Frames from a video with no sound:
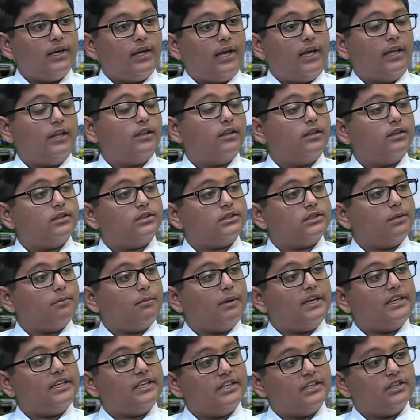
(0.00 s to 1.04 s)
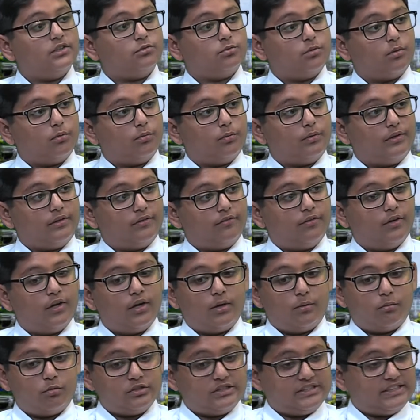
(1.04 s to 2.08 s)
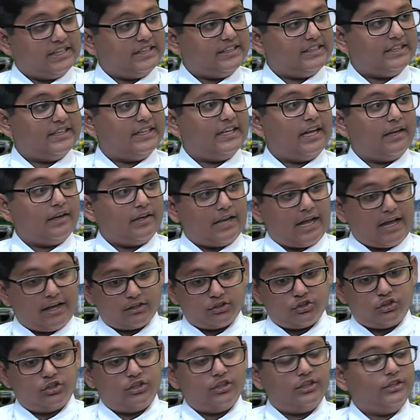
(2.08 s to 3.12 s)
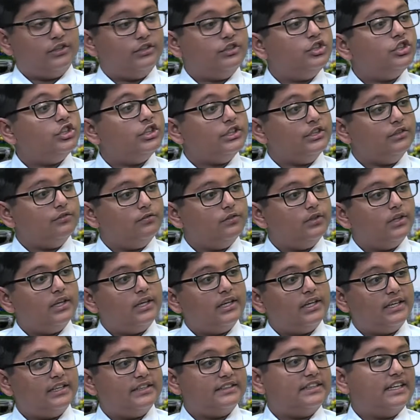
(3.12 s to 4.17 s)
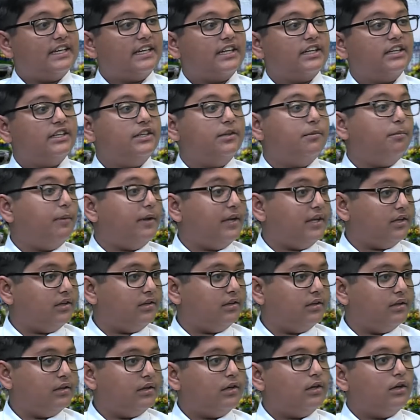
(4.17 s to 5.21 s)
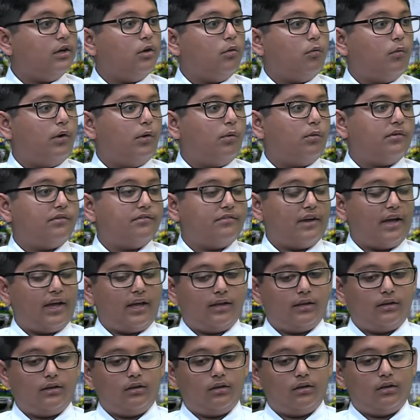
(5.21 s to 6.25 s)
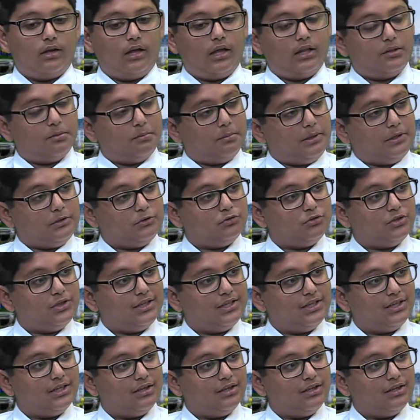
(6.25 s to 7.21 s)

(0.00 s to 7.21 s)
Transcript: And some ideas what we've presented and actually achieved is like a debate, where we've had elementary,